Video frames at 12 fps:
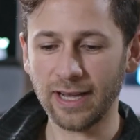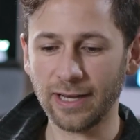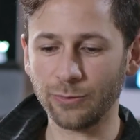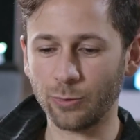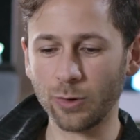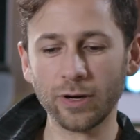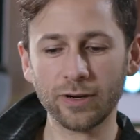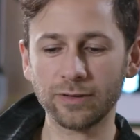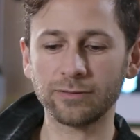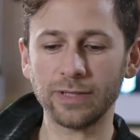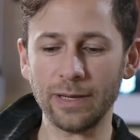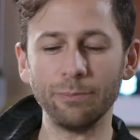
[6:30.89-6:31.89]
and work
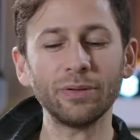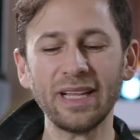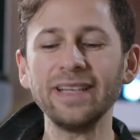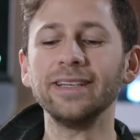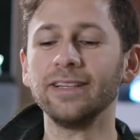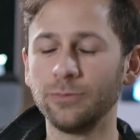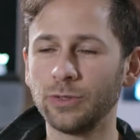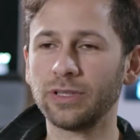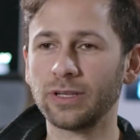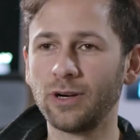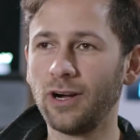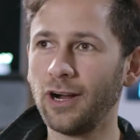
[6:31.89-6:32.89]
and blend in with
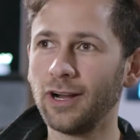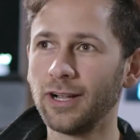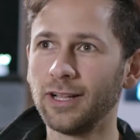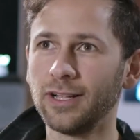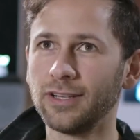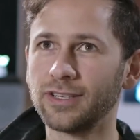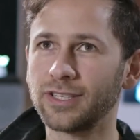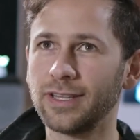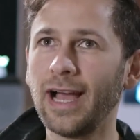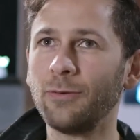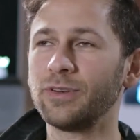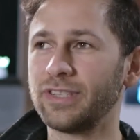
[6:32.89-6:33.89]
the car. So
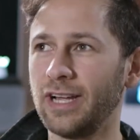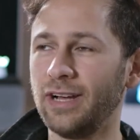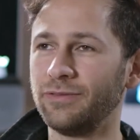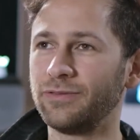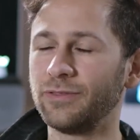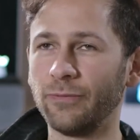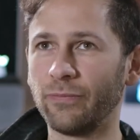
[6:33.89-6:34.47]
that was tough.